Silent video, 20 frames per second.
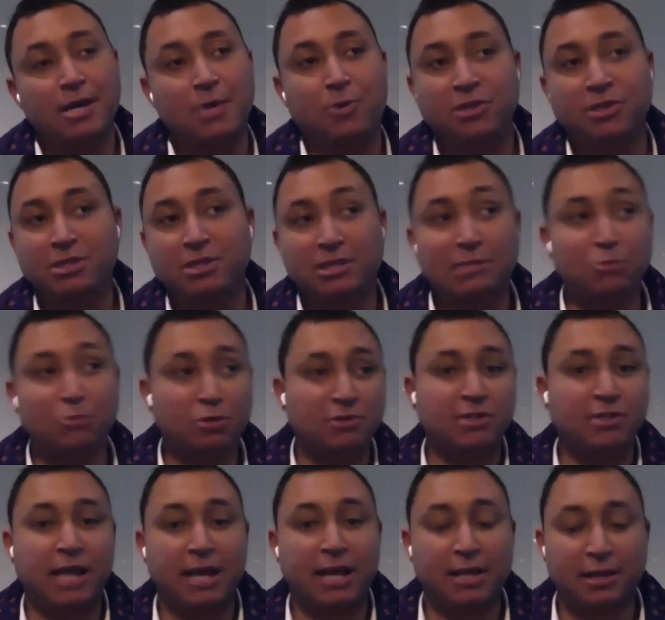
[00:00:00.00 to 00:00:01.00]
It wasn't
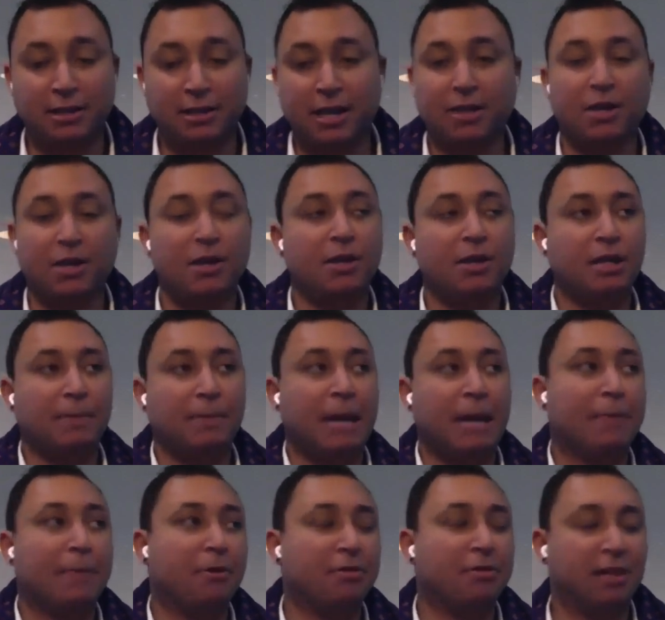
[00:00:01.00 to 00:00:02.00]
smooth sailing. Like, you
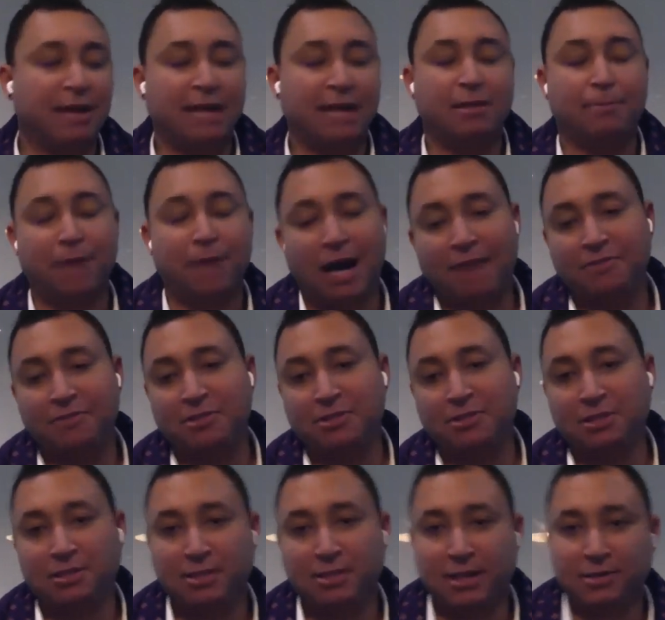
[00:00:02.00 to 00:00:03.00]
know, people think that the path
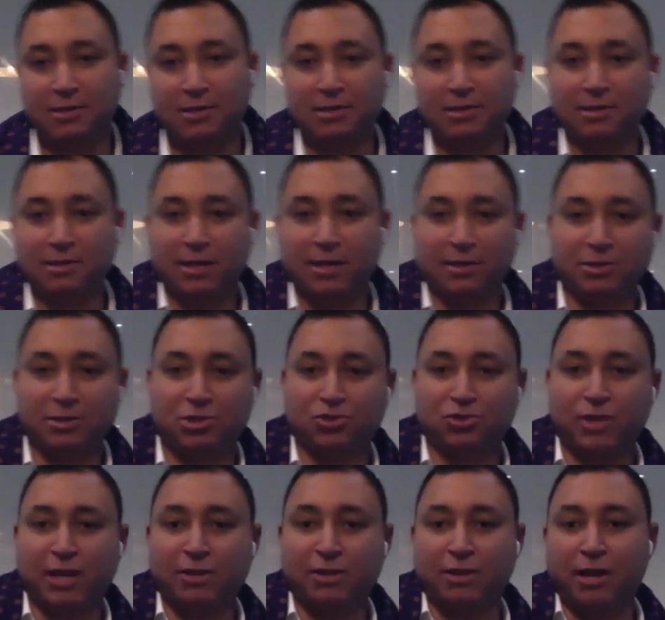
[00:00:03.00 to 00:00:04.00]
to success is like a
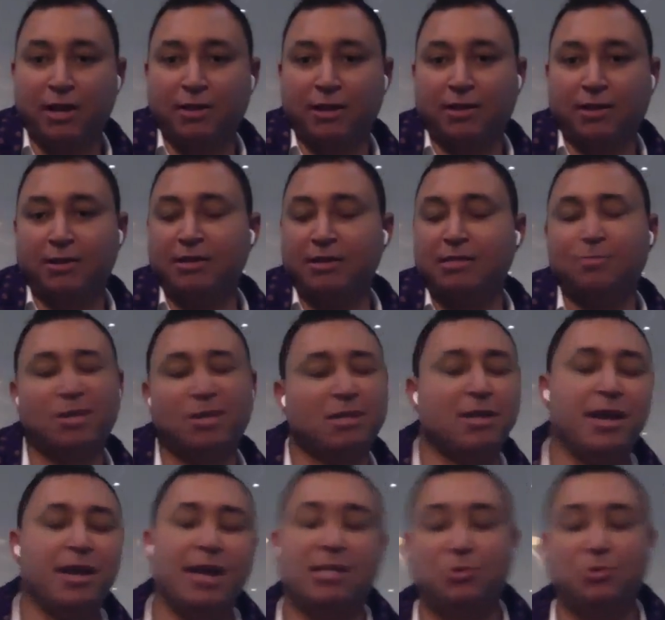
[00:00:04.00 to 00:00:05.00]
straight line like this, but
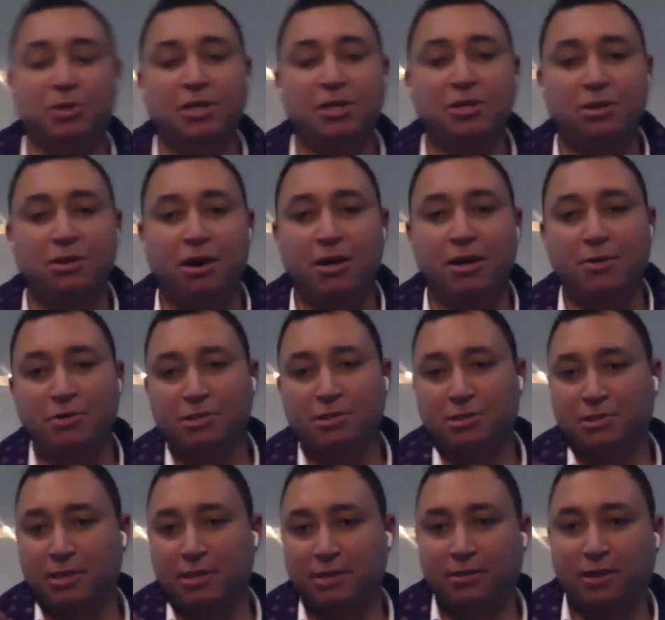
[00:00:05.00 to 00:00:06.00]
it, it's really not. It was
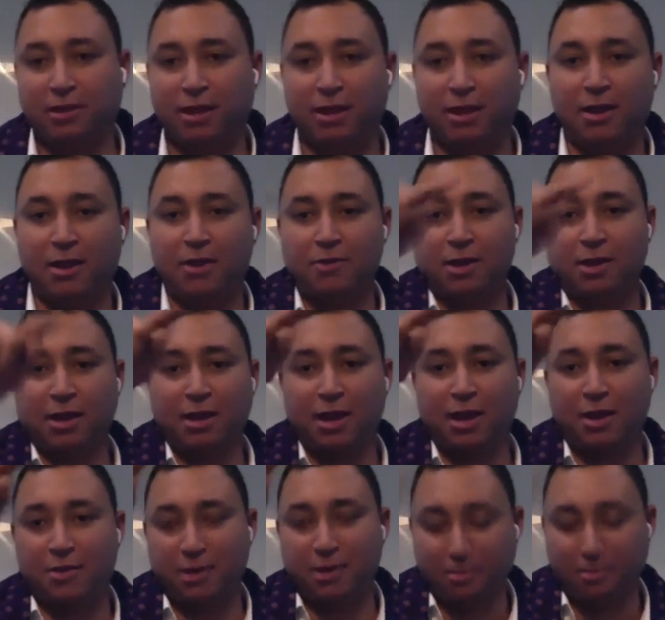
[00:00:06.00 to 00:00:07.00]
just like here and
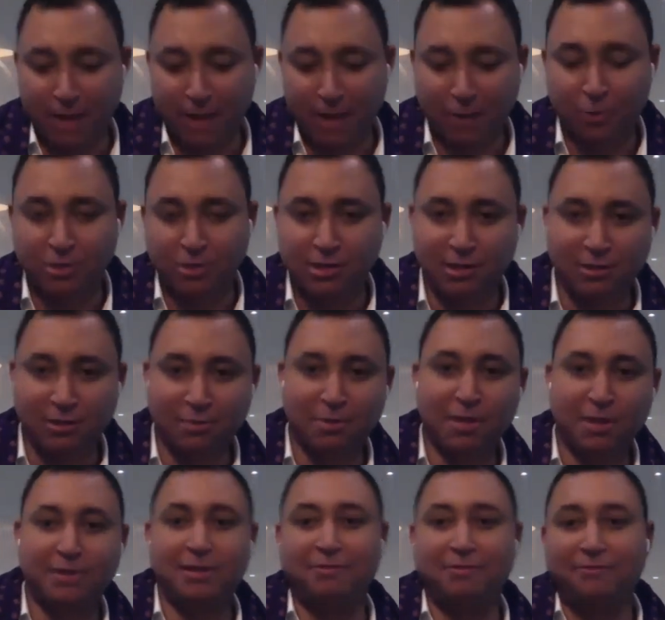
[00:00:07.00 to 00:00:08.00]
here and then backwards a little
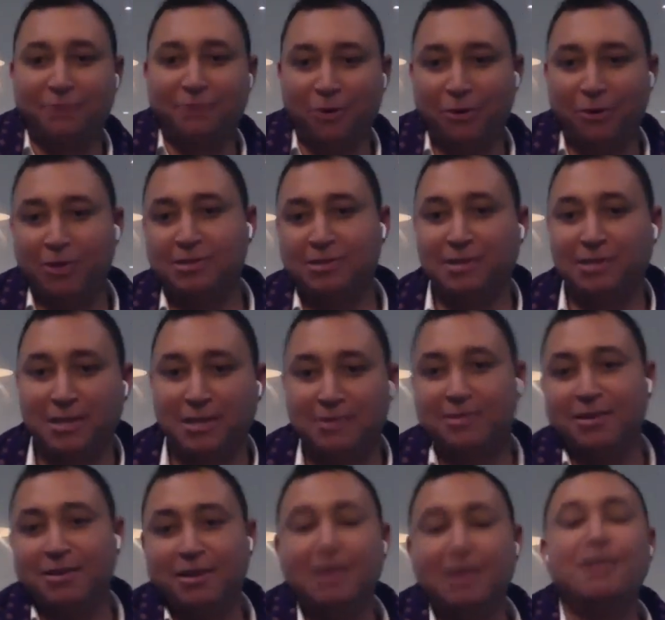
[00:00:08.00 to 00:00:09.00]
yeah. bit and then forwards and
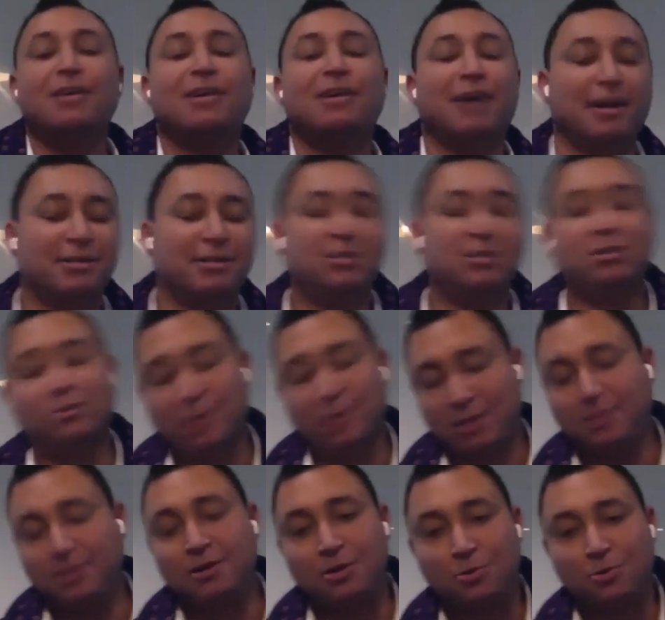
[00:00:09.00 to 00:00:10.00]
here and here until
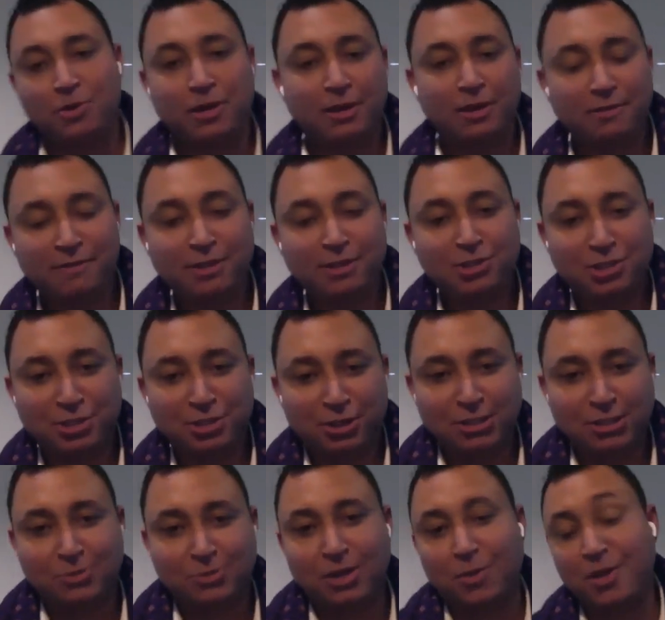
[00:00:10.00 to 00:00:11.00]
we, you know, we eventually
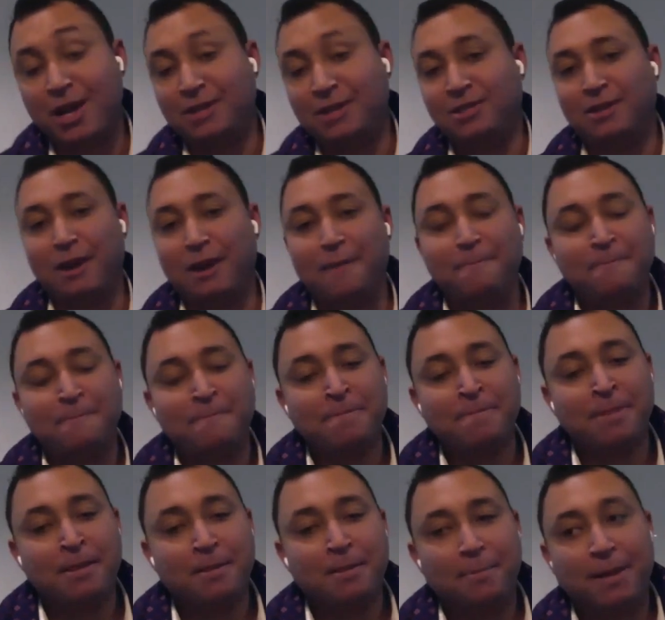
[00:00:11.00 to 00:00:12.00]
got to where we are today. Oh,
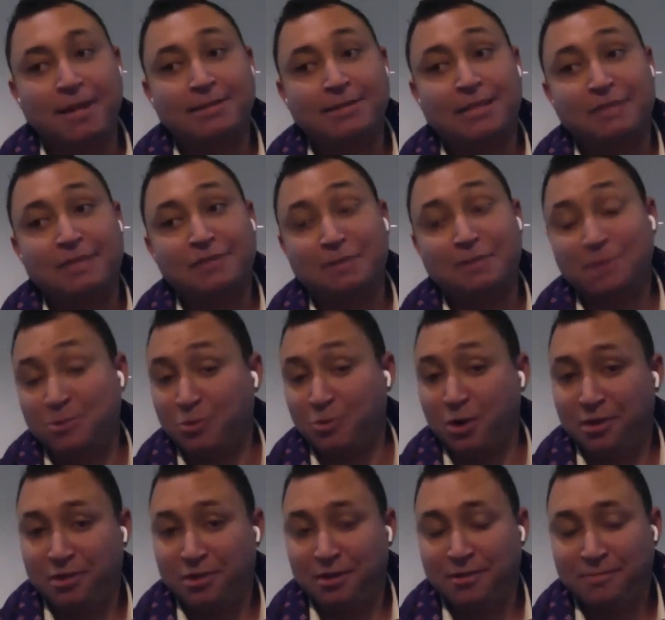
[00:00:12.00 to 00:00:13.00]
okay. But it's definitely been
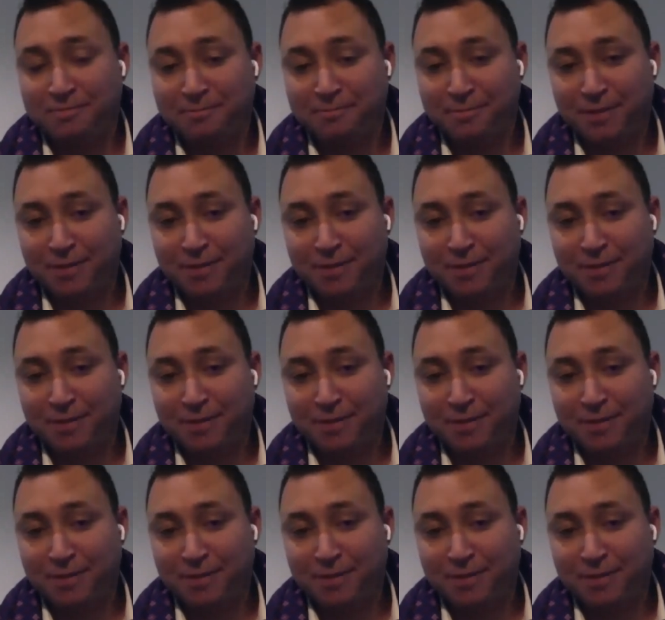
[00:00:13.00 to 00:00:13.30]
worth it.